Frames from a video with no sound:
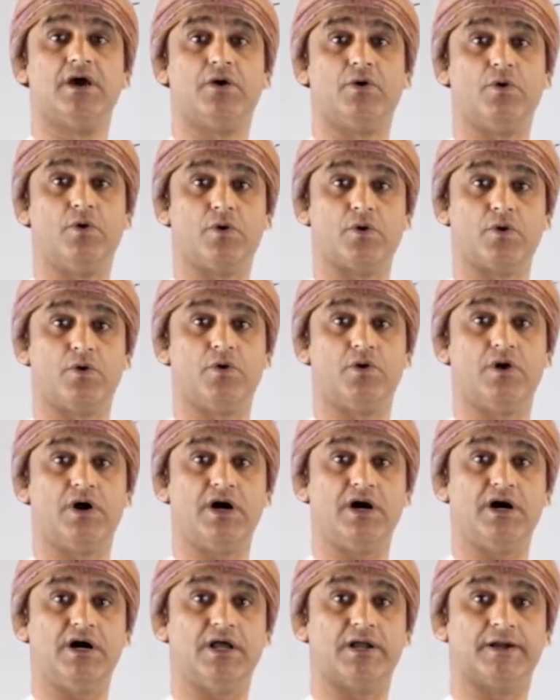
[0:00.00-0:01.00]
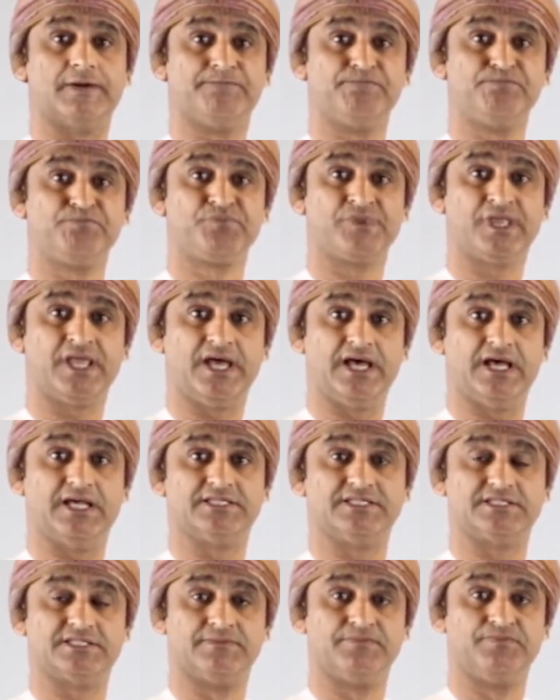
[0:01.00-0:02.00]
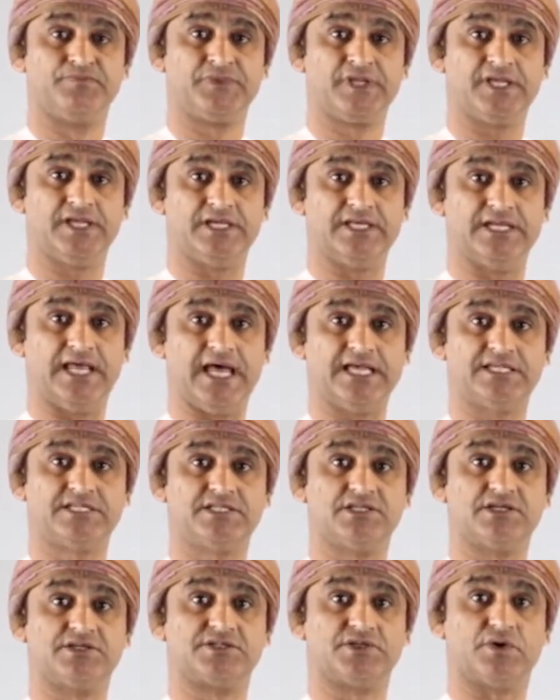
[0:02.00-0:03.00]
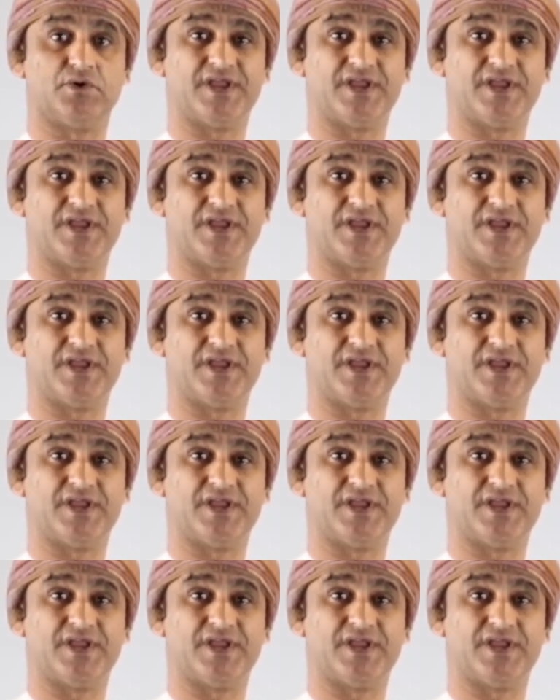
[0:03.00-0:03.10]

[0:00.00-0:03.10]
or OR as in esters,